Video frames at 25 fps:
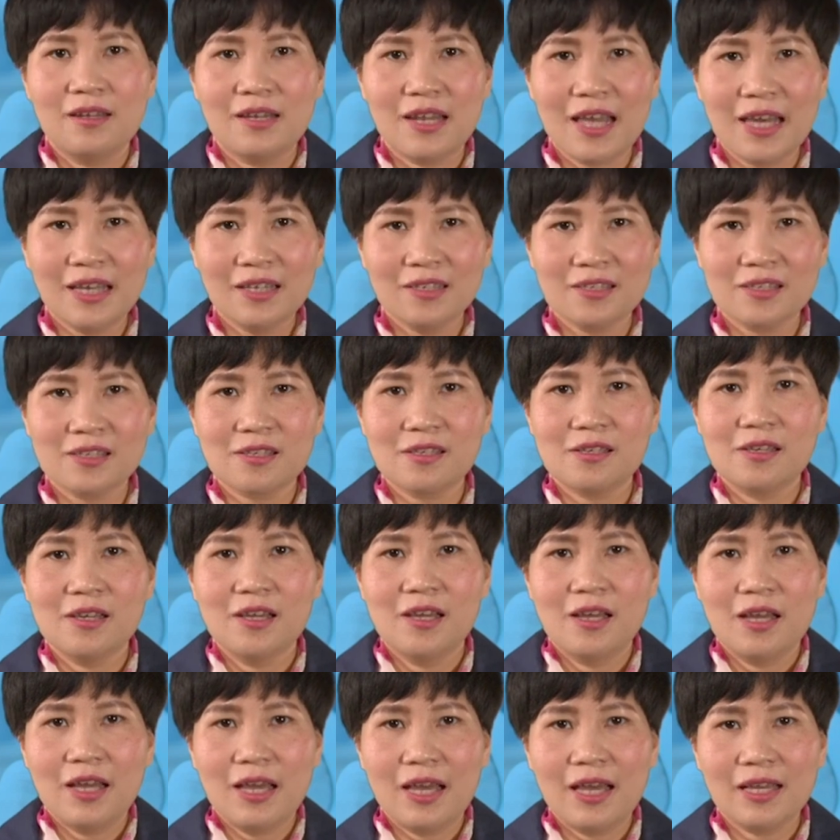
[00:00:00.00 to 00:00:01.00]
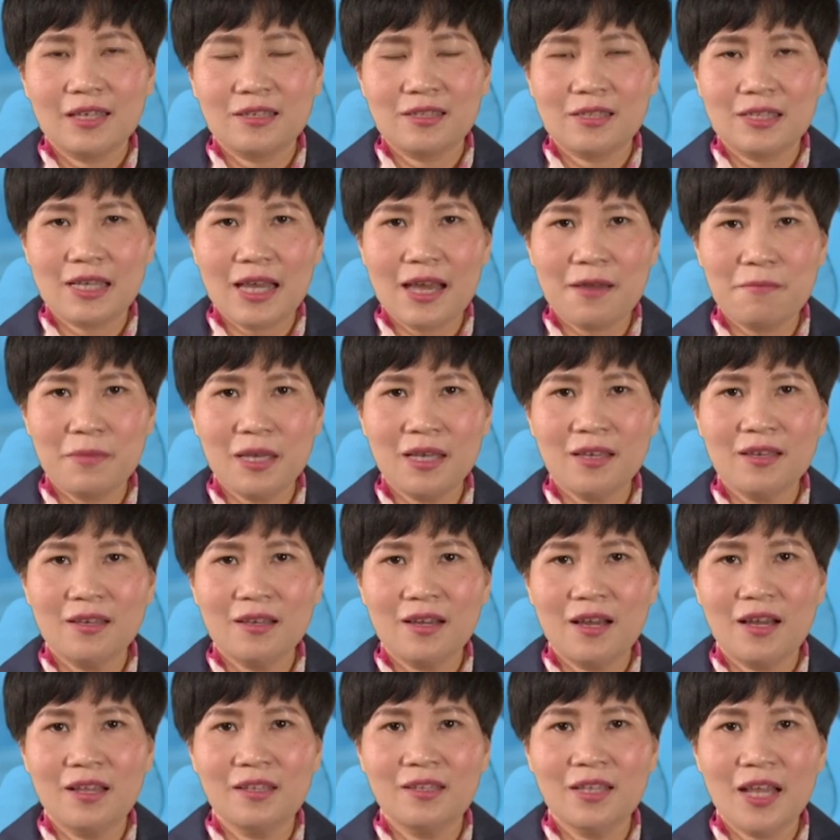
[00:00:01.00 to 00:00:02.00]
Next,
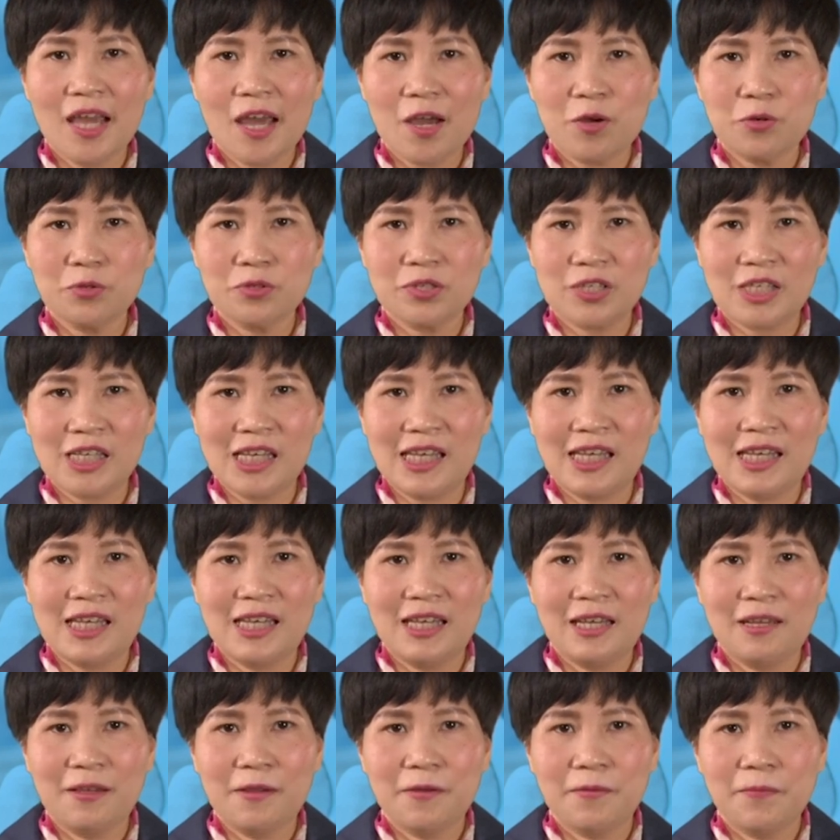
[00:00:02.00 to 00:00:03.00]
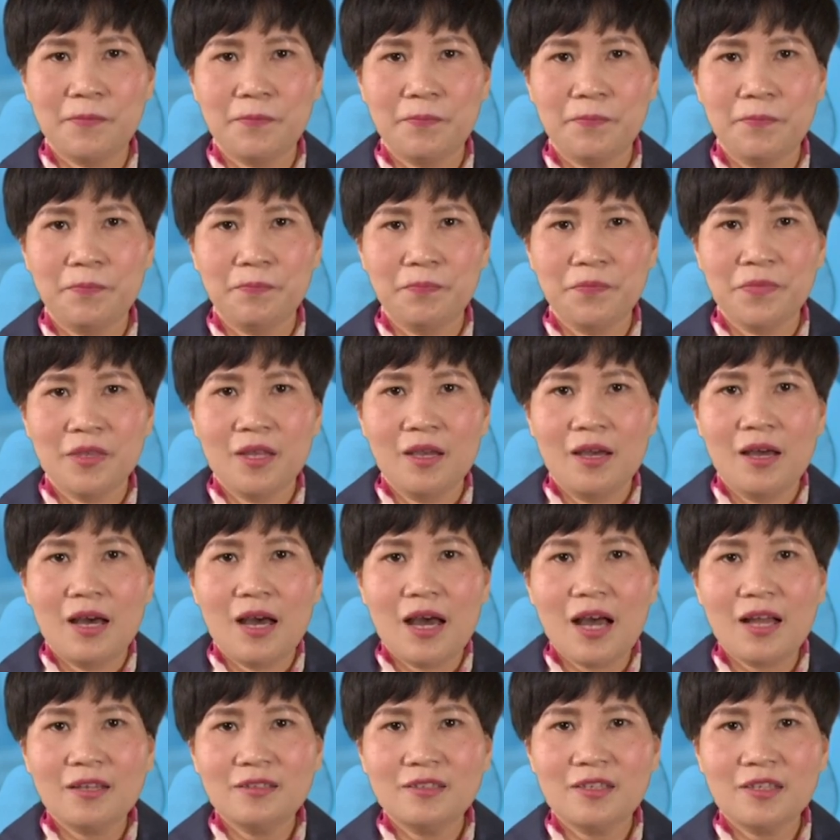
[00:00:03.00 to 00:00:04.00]
examine an LC.
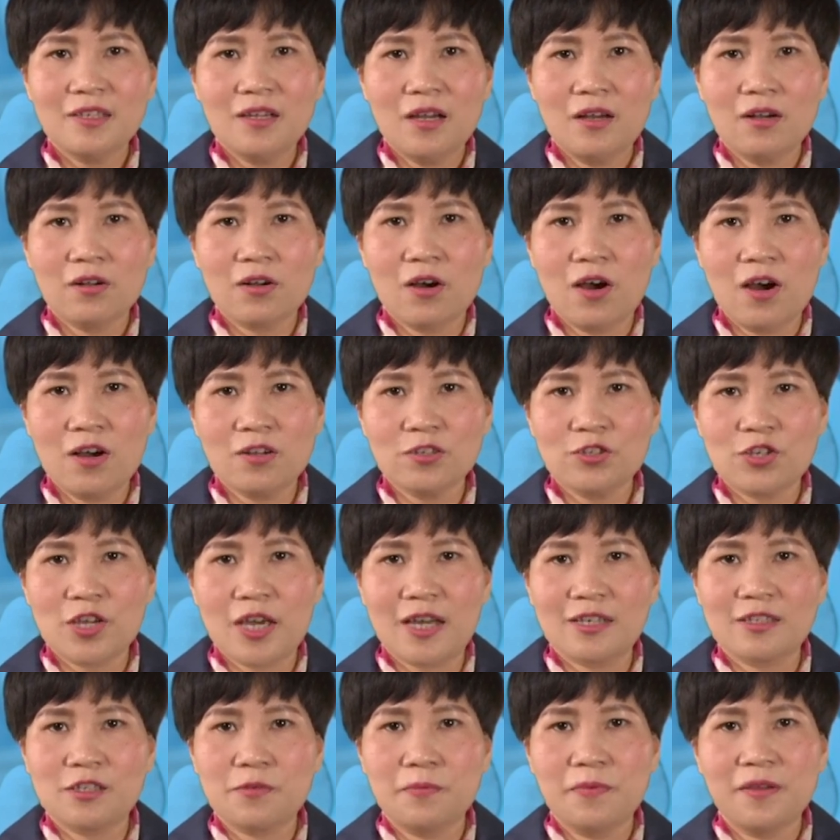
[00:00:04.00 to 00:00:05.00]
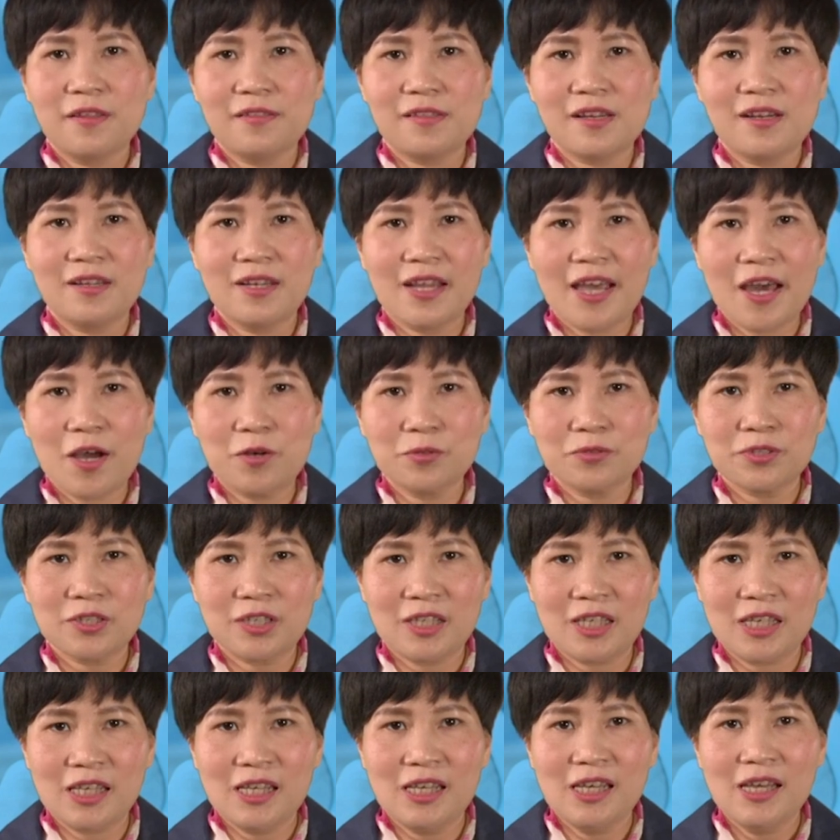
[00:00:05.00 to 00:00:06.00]
Under a contract with the
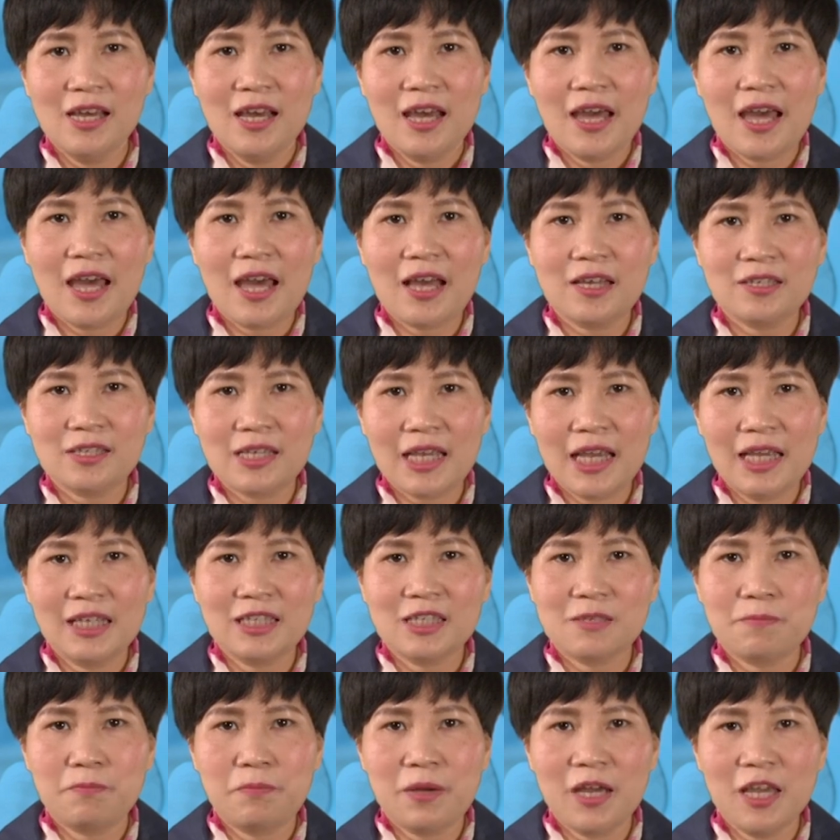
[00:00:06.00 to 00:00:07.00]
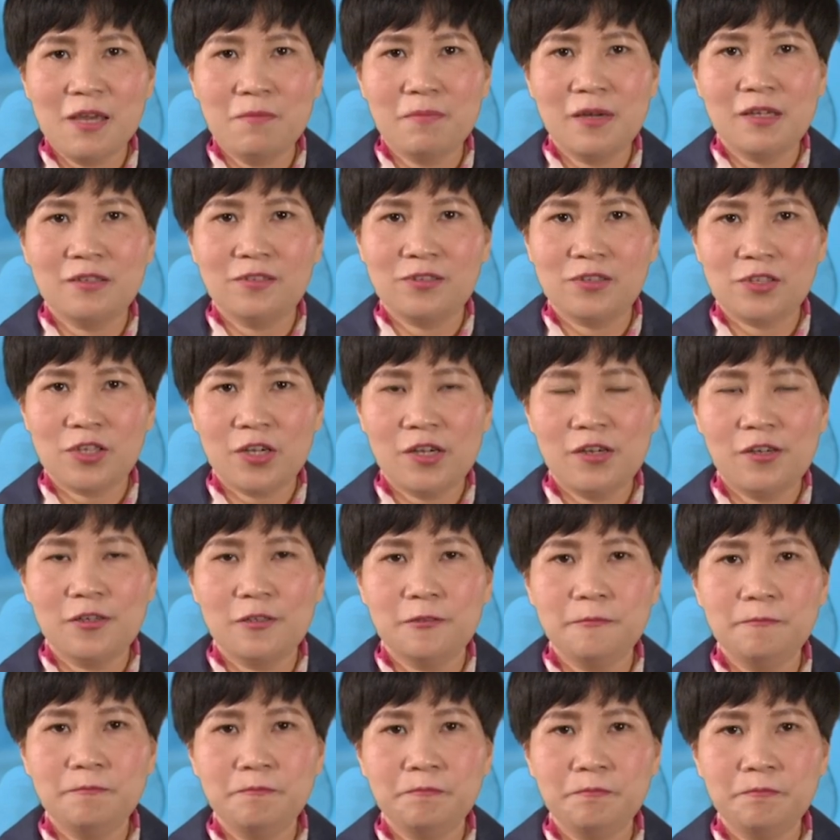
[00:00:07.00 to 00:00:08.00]
LC as its payment
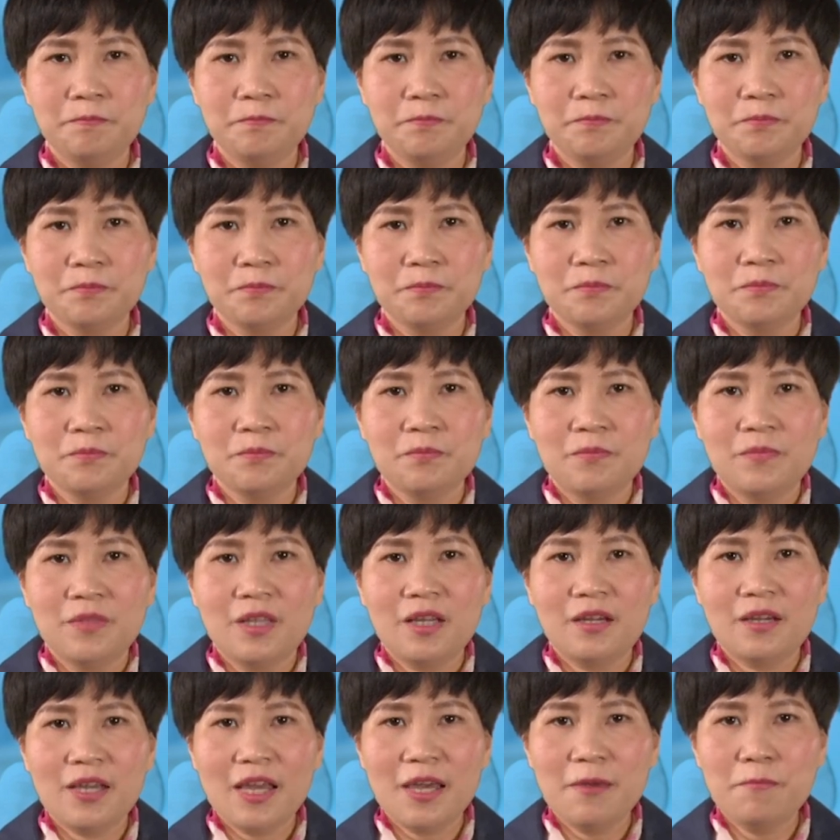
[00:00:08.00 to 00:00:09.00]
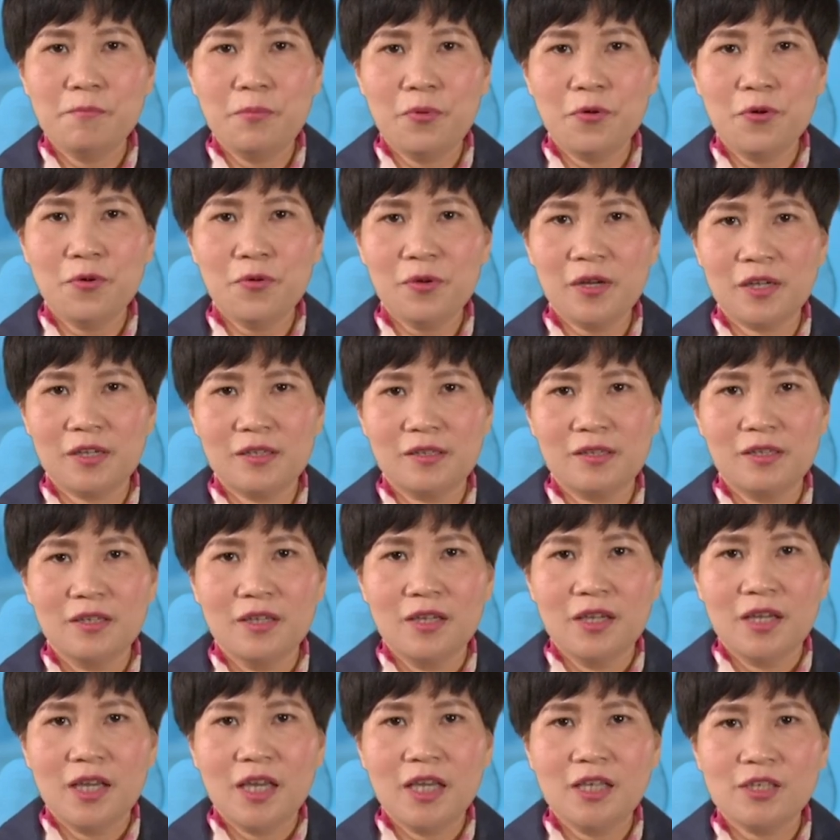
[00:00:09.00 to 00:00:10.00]
term, the importer
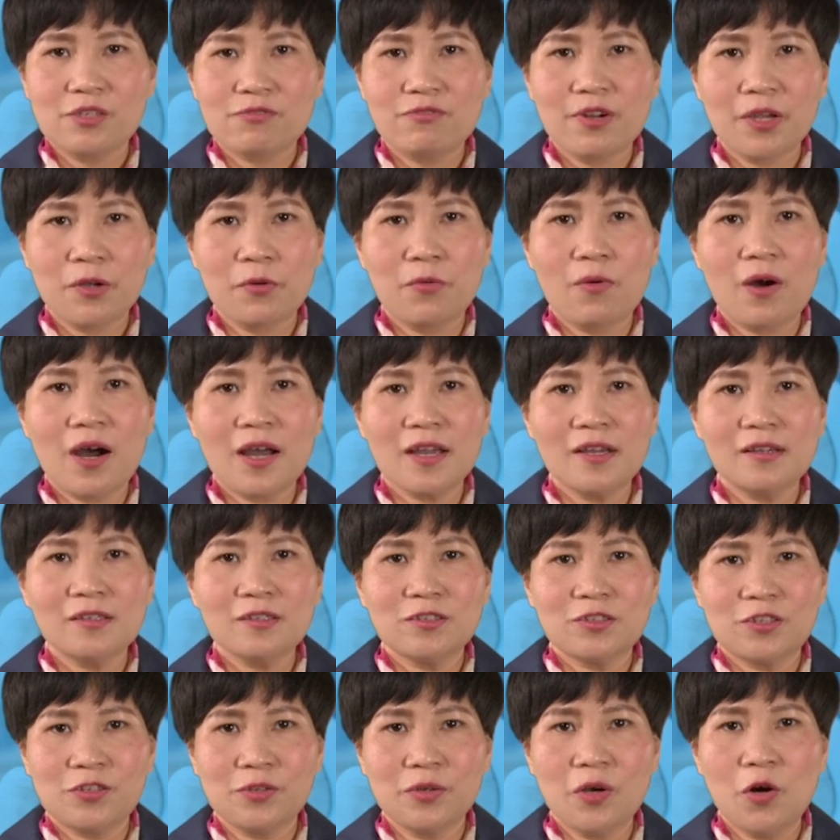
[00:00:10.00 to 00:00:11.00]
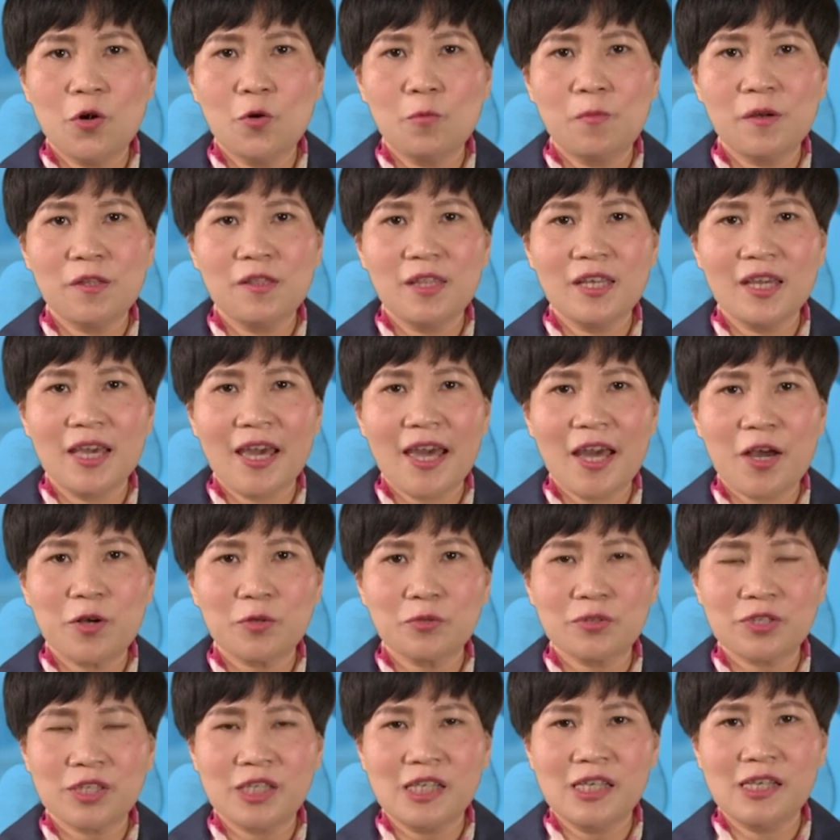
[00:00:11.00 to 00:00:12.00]
is required to open the
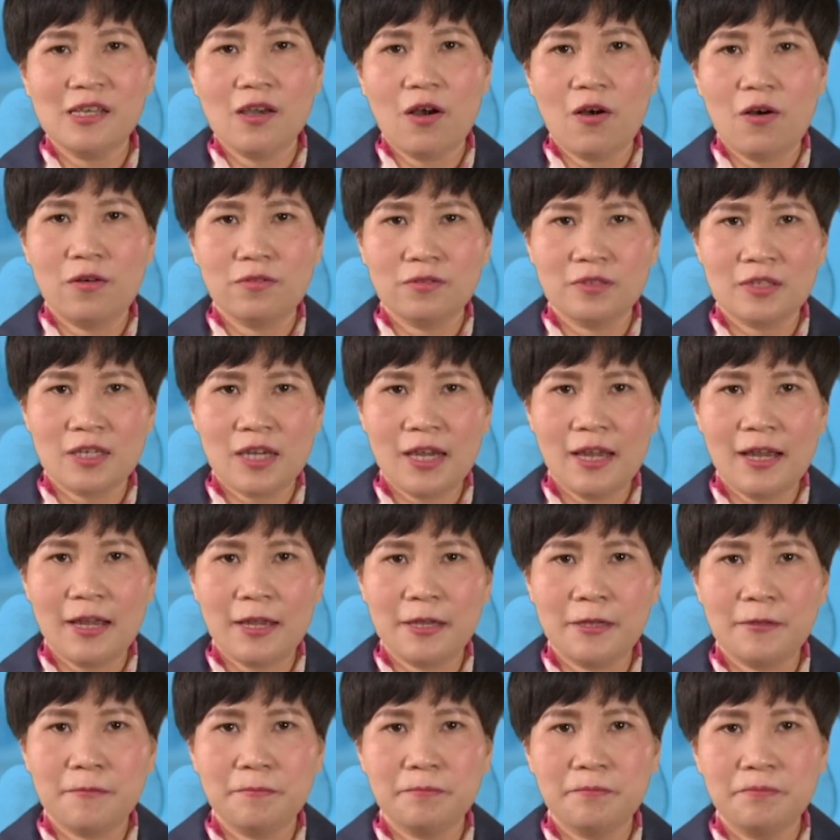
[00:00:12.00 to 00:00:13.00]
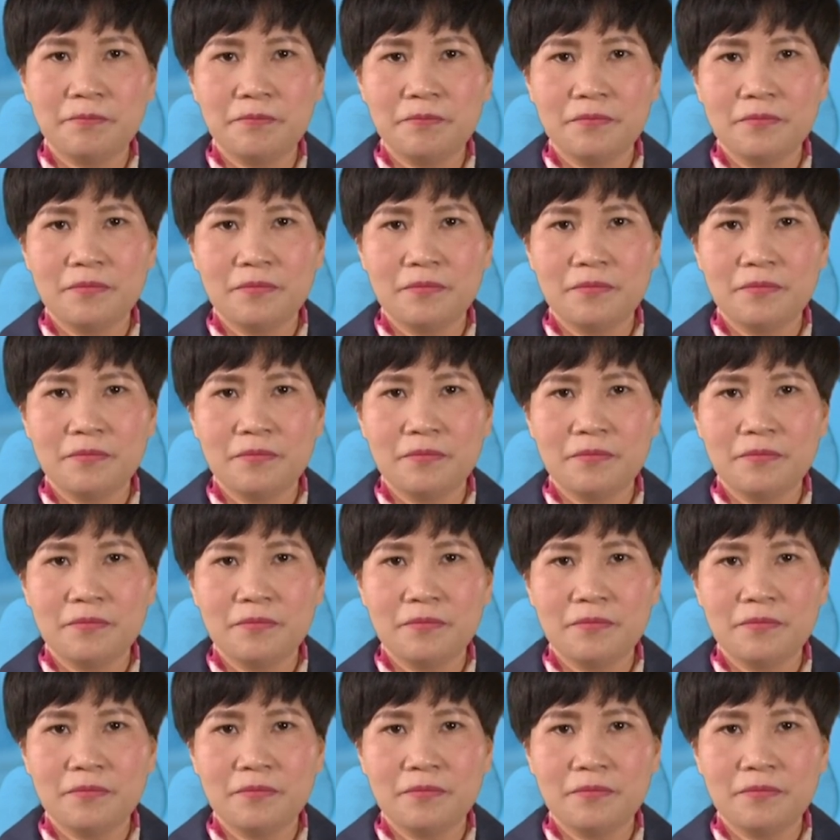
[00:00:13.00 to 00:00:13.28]
LC on time.